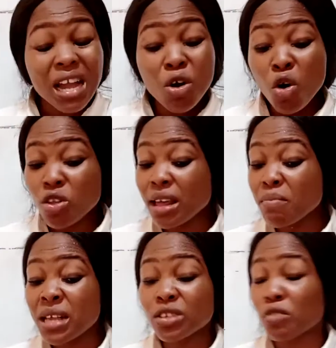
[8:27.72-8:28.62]
older
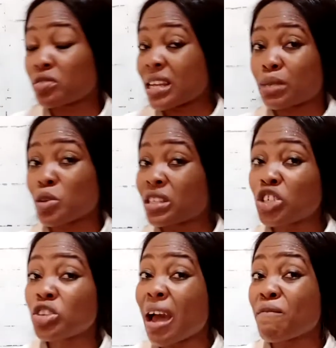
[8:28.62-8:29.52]
means of
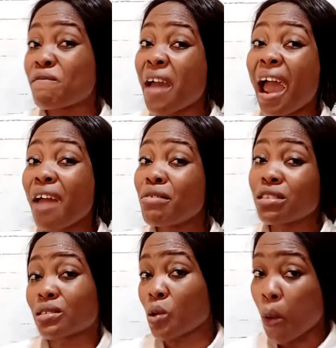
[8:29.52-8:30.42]
transportation are very
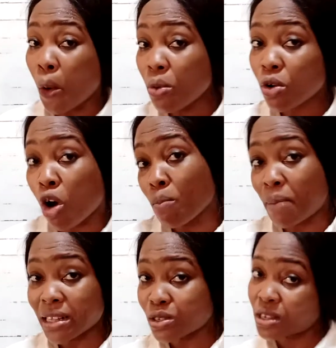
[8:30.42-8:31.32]
slow
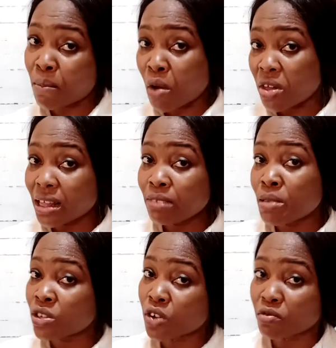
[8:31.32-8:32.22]
compared to the modern
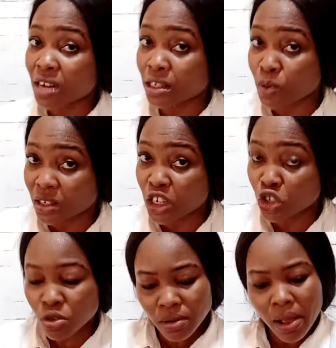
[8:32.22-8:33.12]
means of
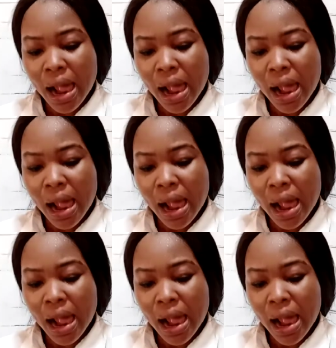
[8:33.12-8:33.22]
transportation,